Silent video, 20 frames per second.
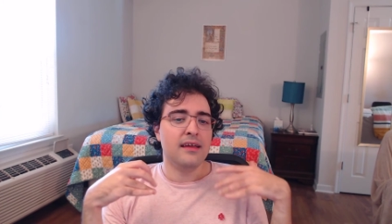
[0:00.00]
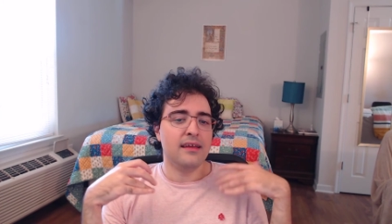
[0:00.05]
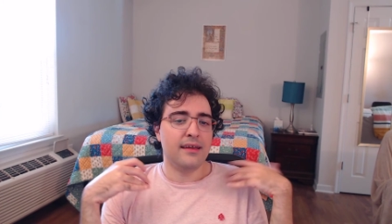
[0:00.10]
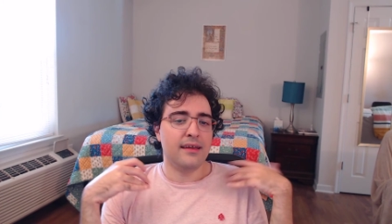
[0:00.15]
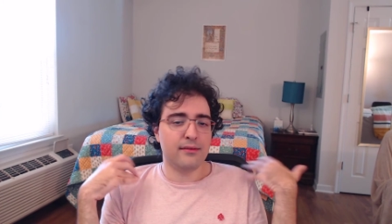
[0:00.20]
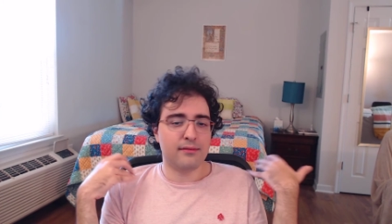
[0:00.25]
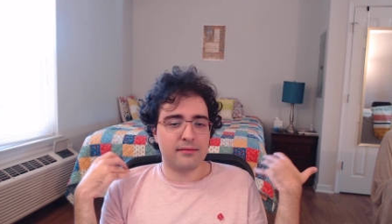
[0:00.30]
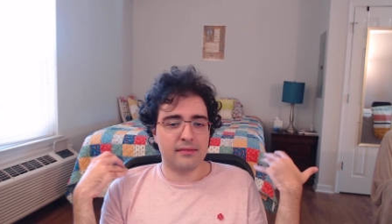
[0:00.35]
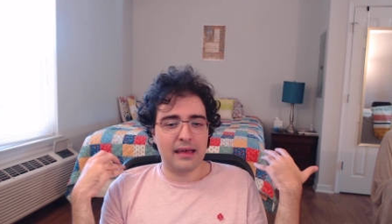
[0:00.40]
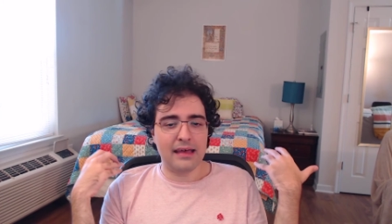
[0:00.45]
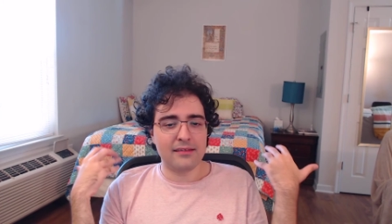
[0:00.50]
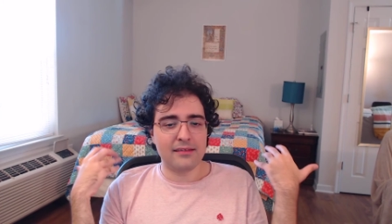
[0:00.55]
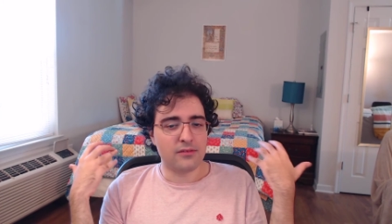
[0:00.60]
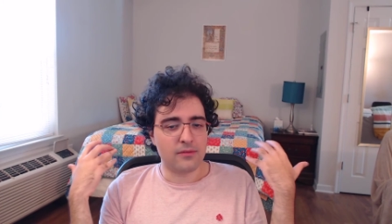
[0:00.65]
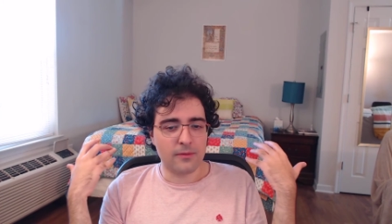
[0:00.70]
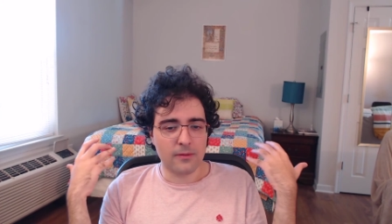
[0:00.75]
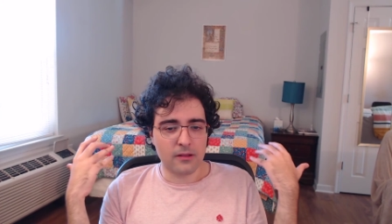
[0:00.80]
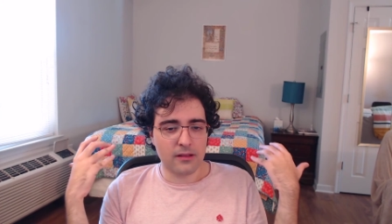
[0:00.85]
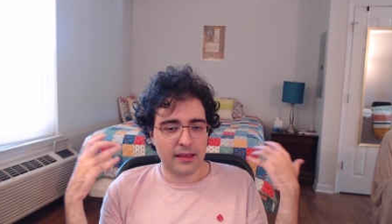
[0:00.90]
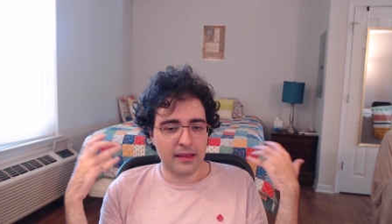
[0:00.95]
is
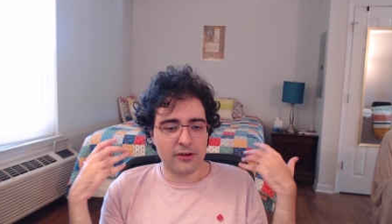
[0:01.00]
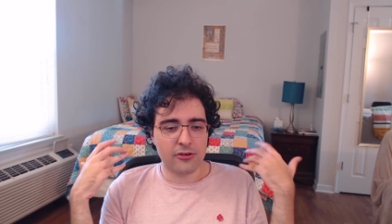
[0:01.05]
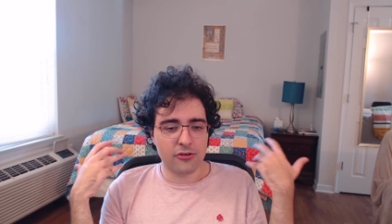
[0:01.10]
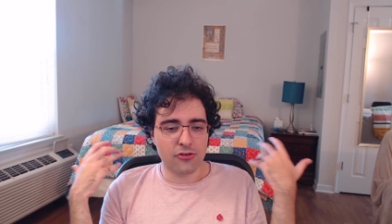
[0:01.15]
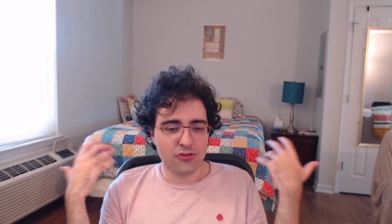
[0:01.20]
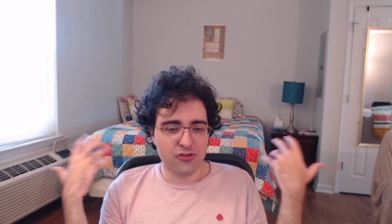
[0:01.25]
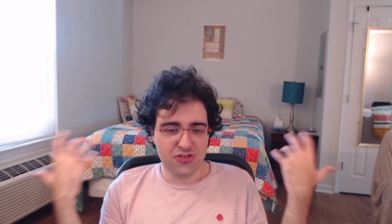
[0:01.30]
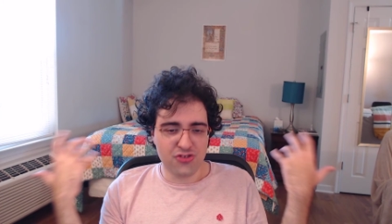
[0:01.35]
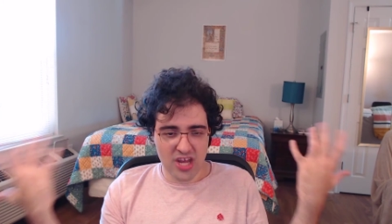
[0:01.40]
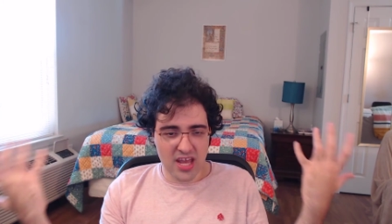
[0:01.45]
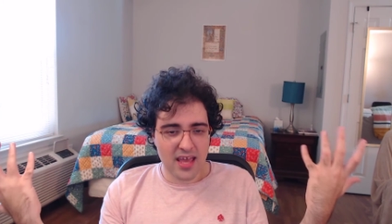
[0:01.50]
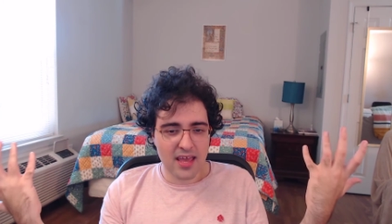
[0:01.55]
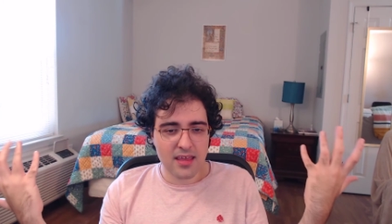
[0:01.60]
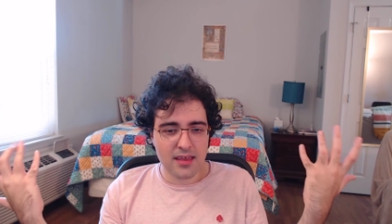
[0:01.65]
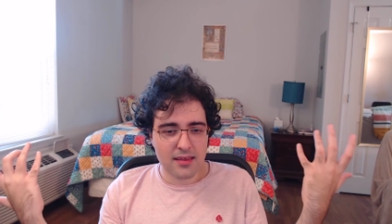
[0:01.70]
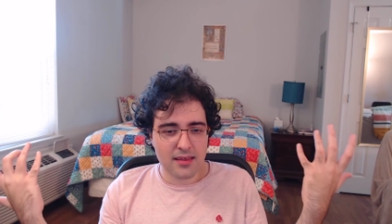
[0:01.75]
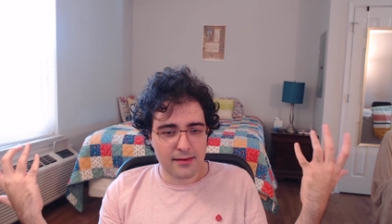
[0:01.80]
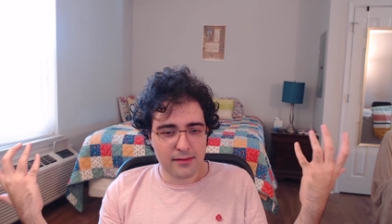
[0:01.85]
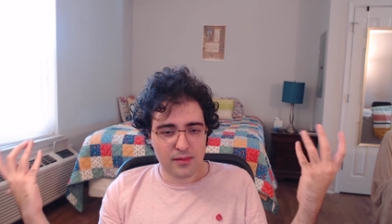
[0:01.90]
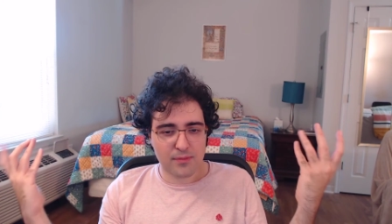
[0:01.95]
that the letter J
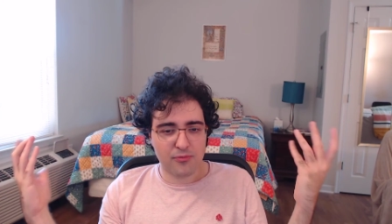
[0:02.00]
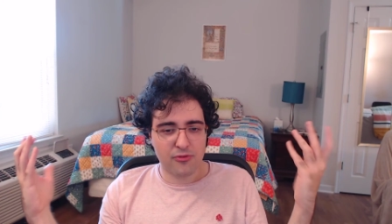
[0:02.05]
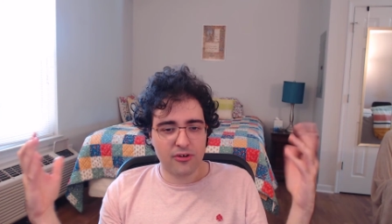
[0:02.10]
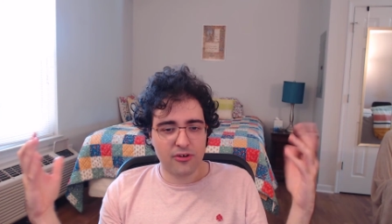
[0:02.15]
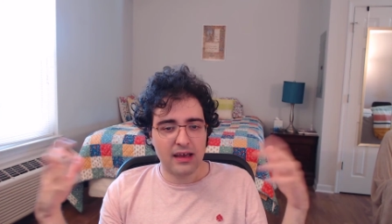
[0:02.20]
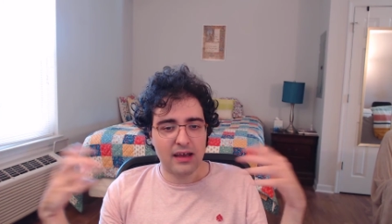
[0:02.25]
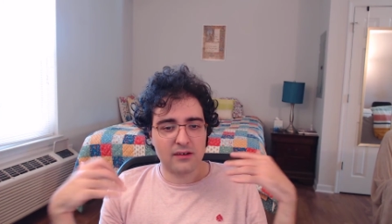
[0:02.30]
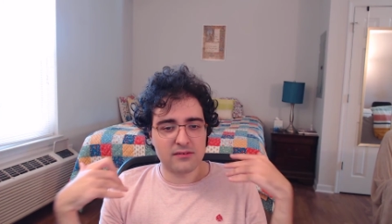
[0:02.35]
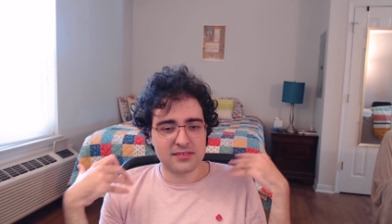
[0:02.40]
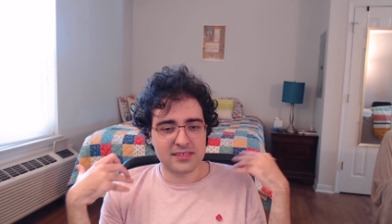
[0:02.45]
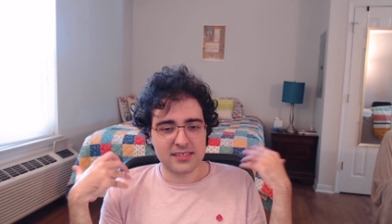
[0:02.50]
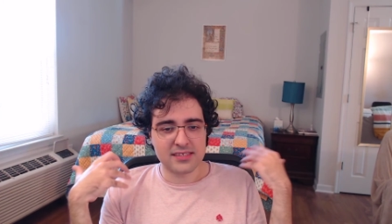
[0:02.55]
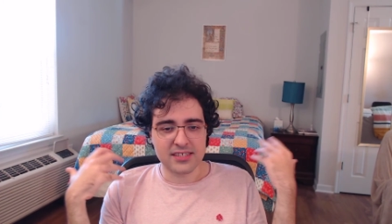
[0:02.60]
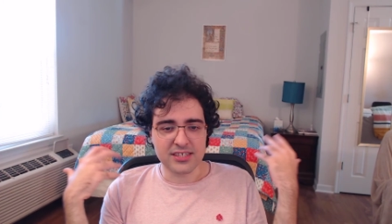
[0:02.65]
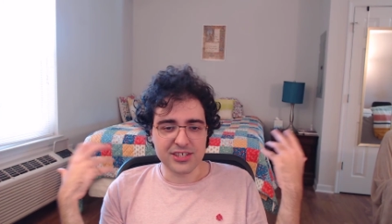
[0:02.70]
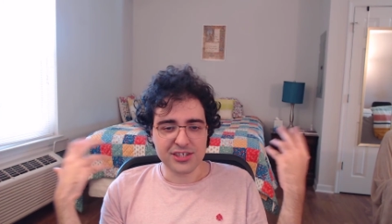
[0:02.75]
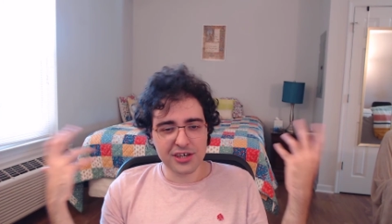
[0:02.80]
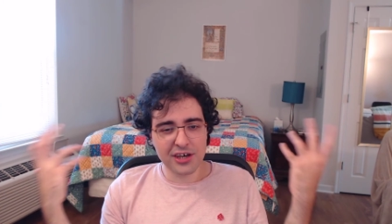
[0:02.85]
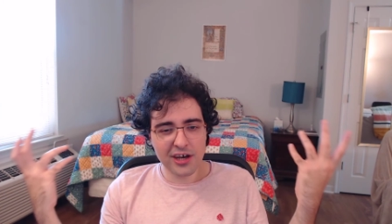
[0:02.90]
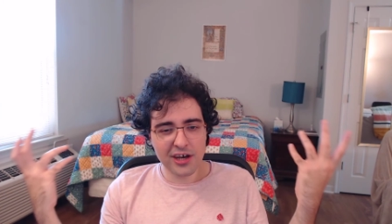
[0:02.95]
is pronounced
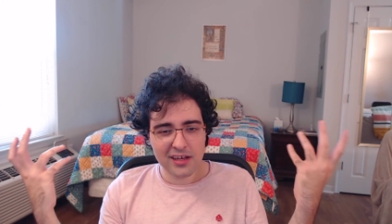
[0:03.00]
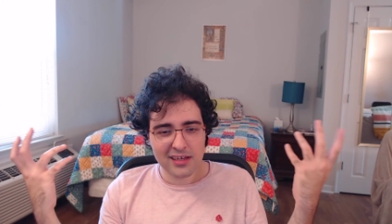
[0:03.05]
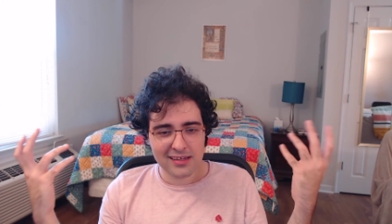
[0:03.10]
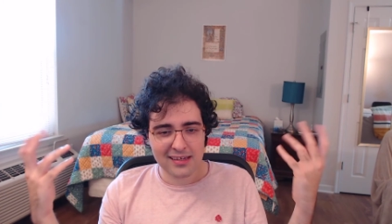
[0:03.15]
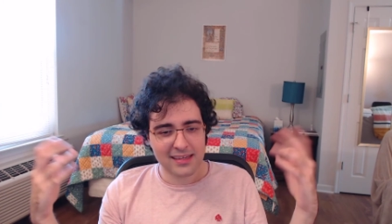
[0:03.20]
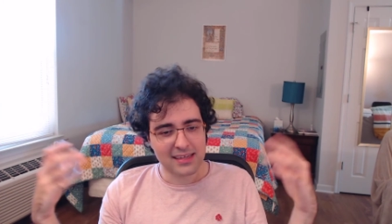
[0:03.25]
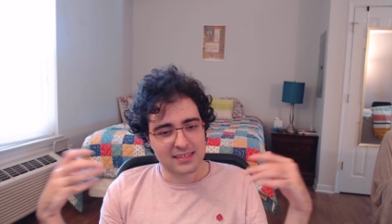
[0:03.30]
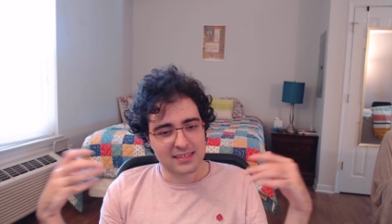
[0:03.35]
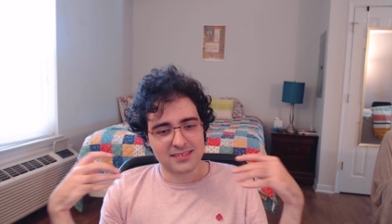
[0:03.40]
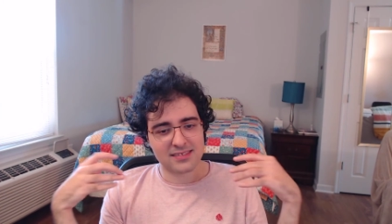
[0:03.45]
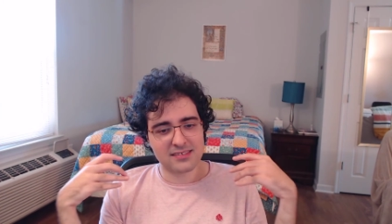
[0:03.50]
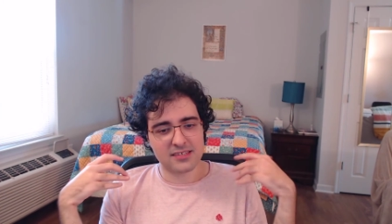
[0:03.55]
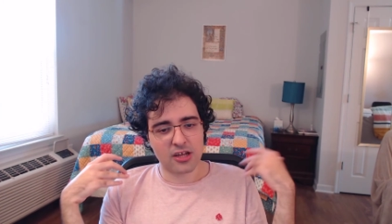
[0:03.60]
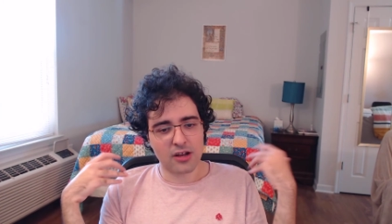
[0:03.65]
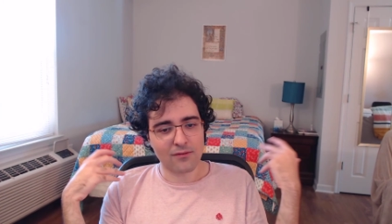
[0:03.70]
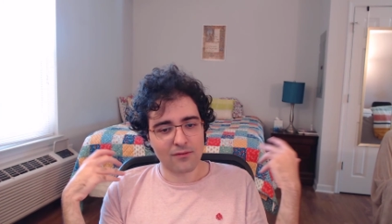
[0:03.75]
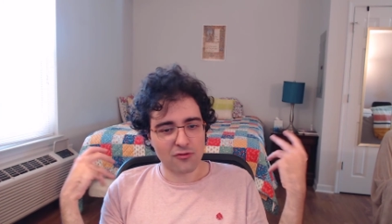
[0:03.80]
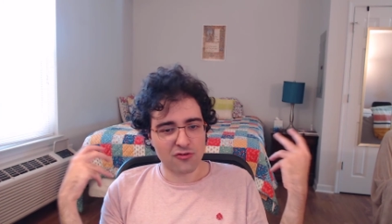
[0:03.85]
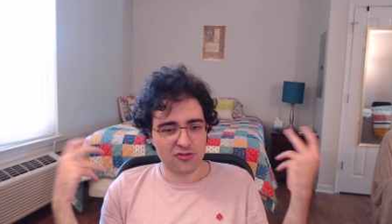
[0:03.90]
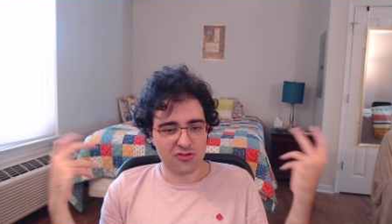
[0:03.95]
Y instead
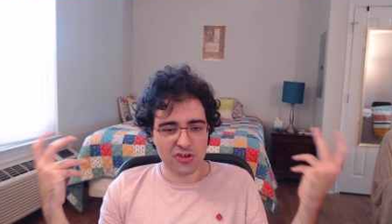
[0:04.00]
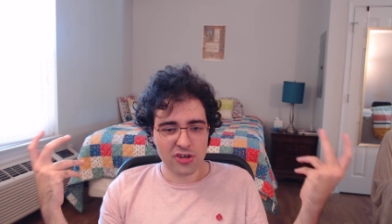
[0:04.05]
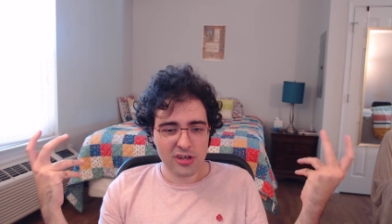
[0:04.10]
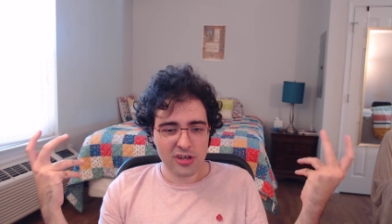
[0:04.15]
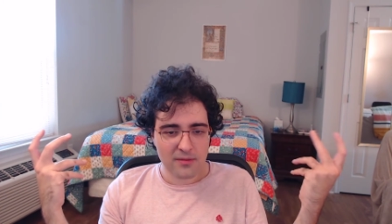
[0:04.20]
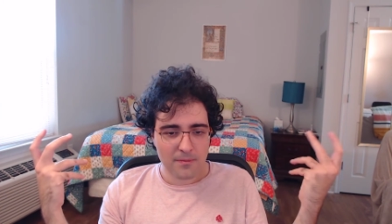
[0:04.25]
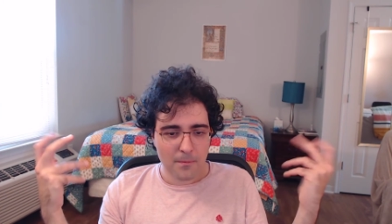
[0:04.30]
of J.